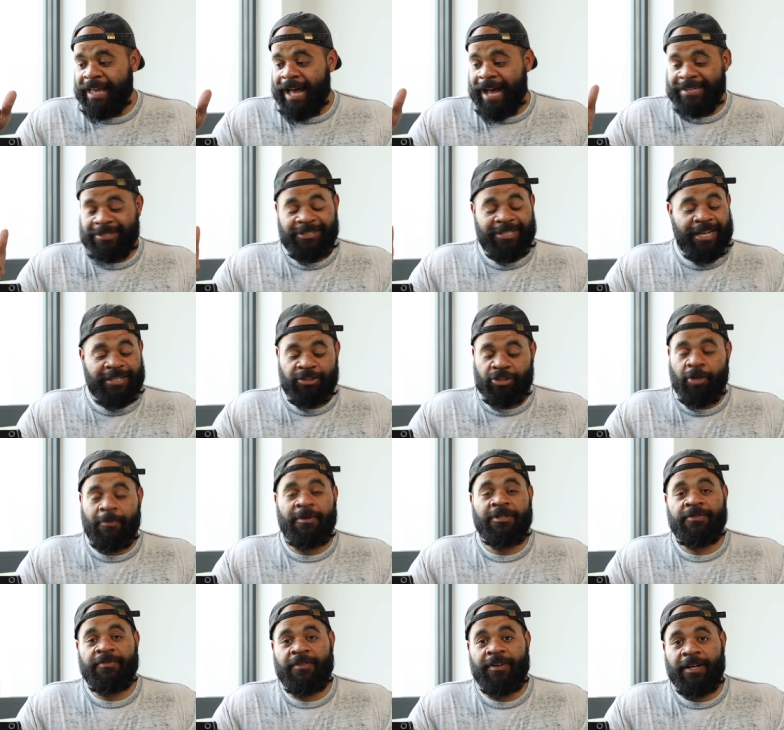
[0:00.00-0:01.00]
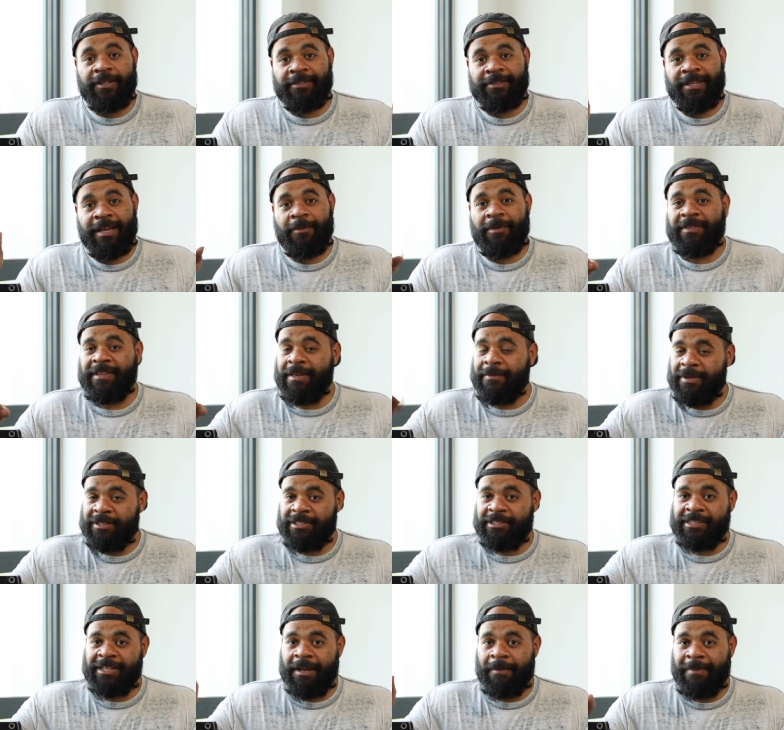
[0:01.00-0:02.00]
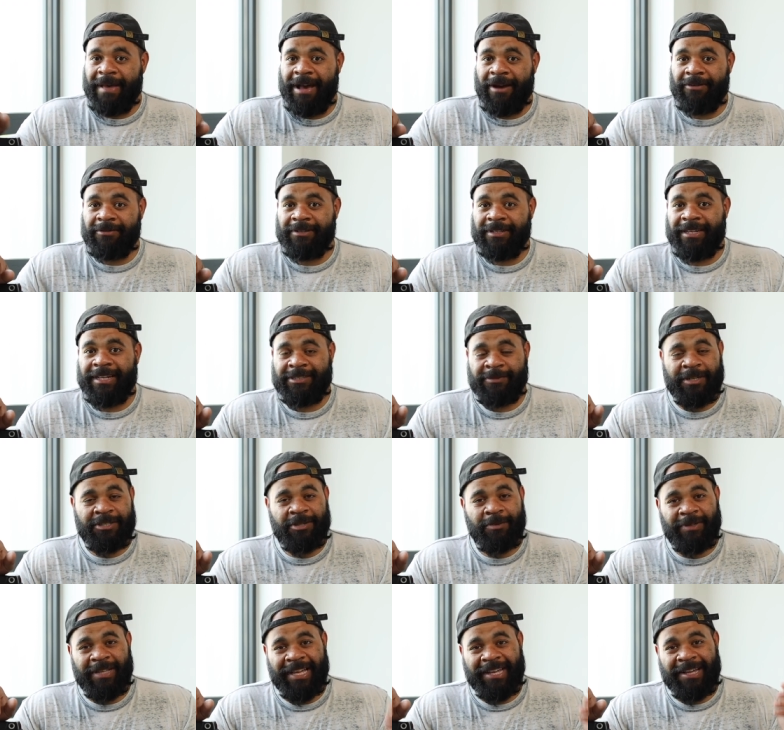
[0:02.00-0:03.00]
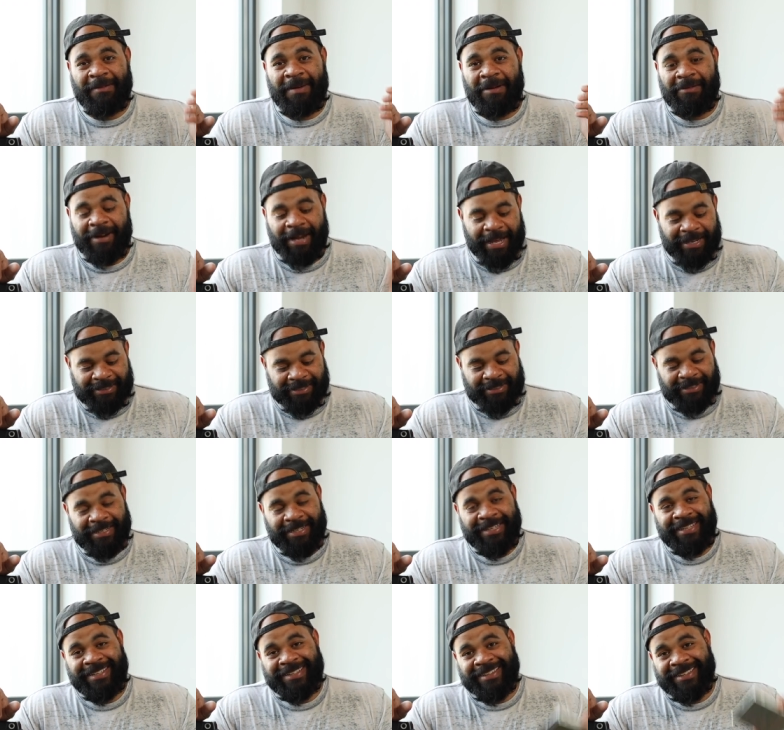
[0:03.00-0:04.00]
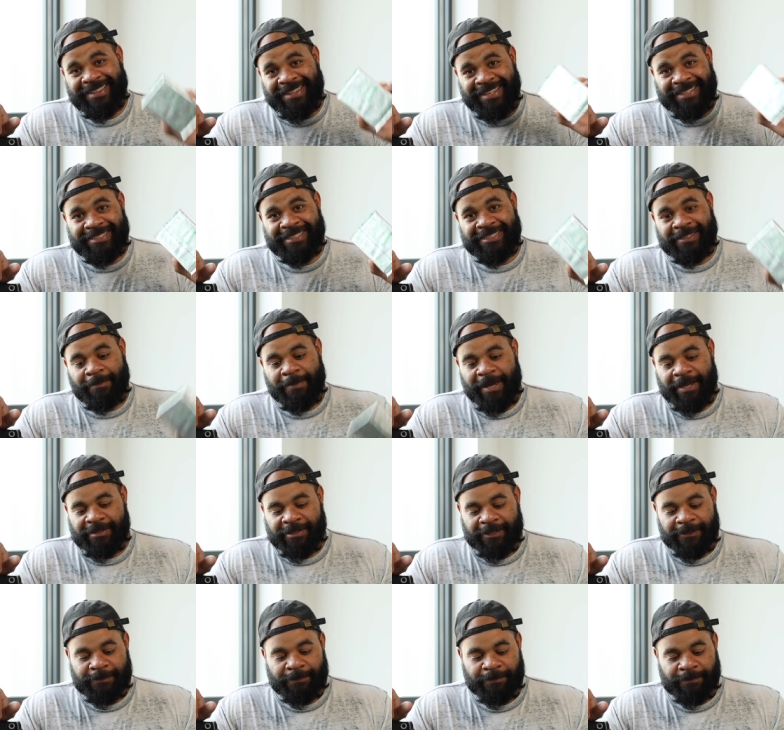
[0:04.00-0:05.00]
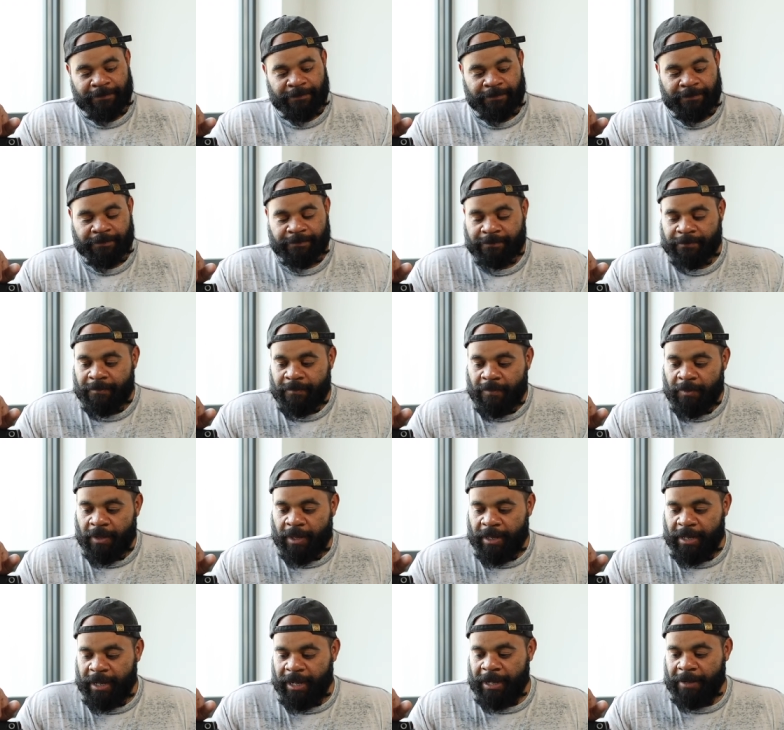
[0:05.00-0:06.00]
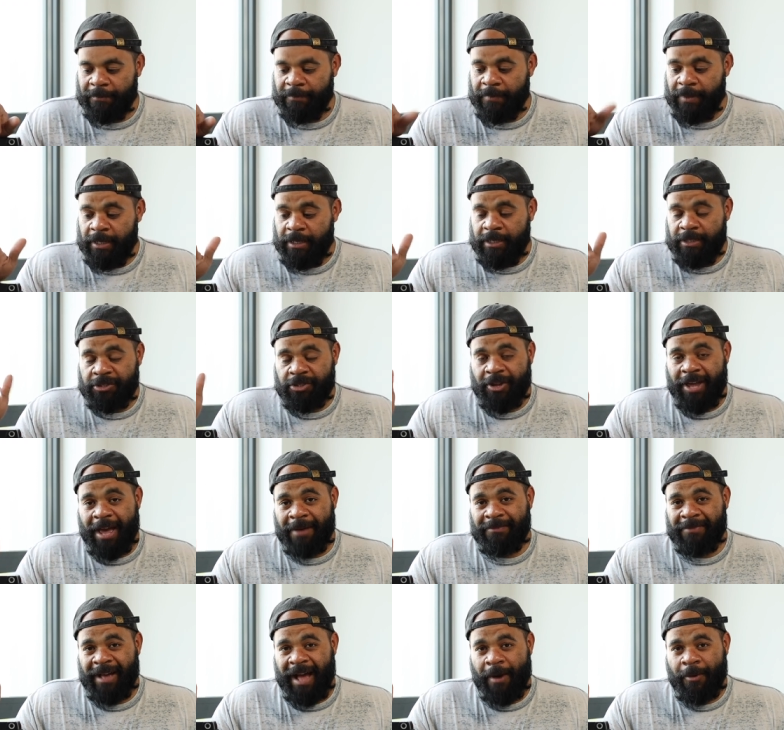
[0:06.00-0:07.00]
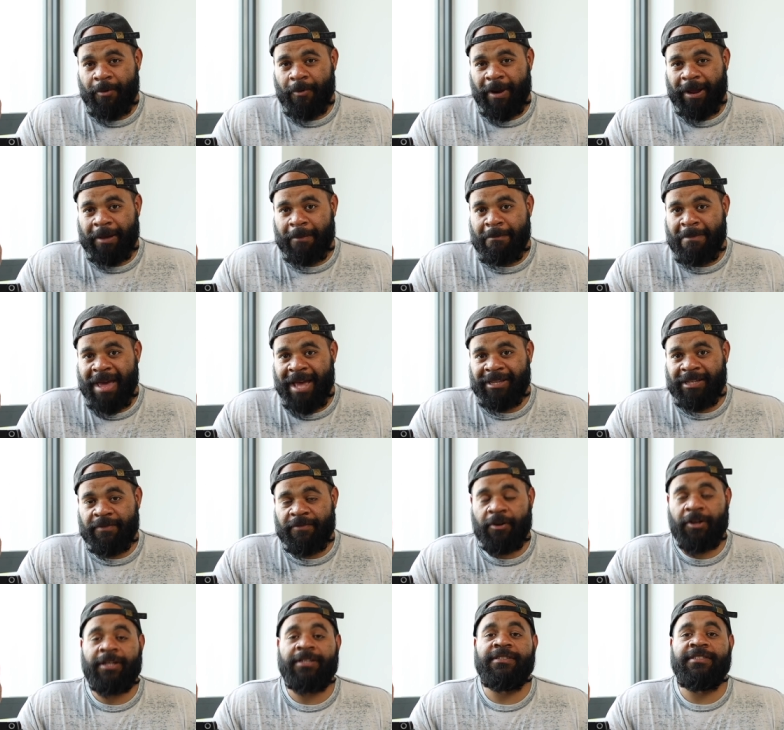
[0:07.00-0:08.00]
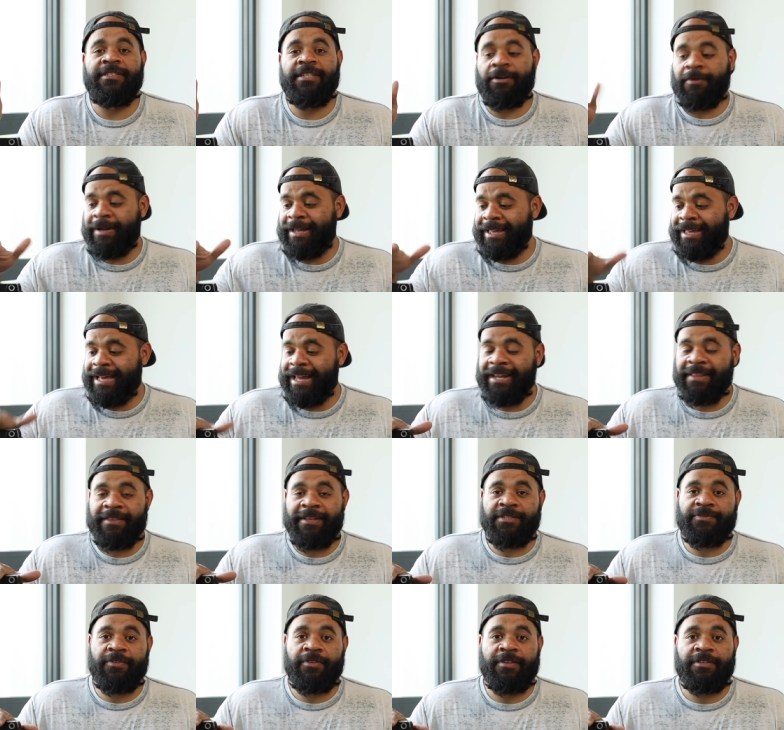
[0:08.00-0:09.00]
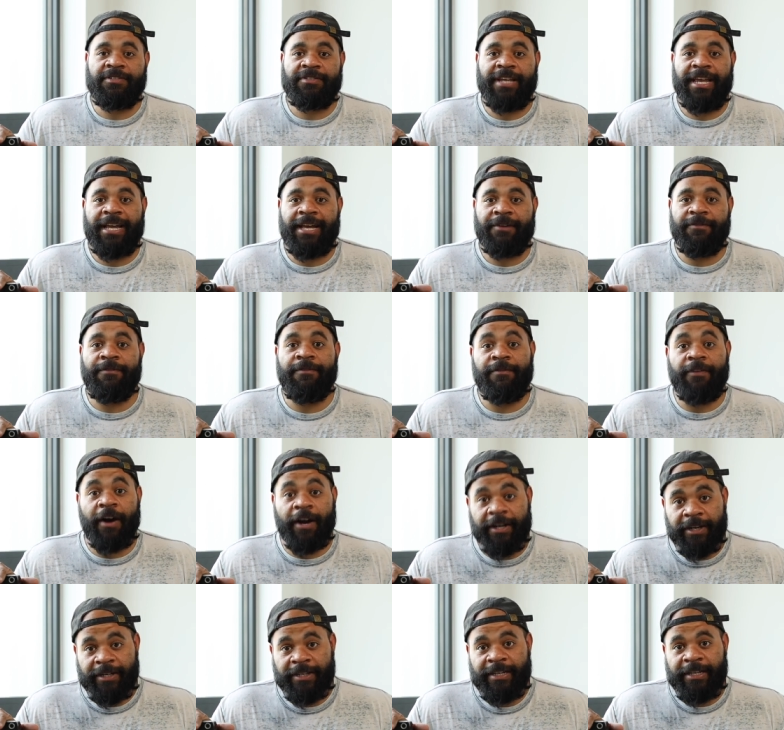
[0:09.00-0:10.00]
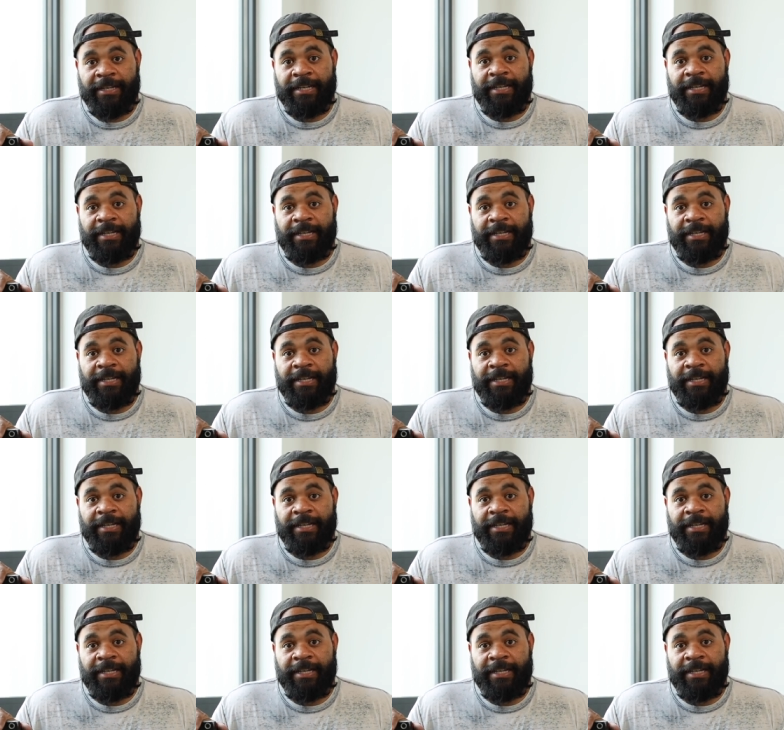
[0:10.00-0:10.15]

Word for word: I just had so much fun. And when the images come out, especially when they come out nice, this is amazing. Um, so yeah, I would recommend if you're considering getting this for the sake of fun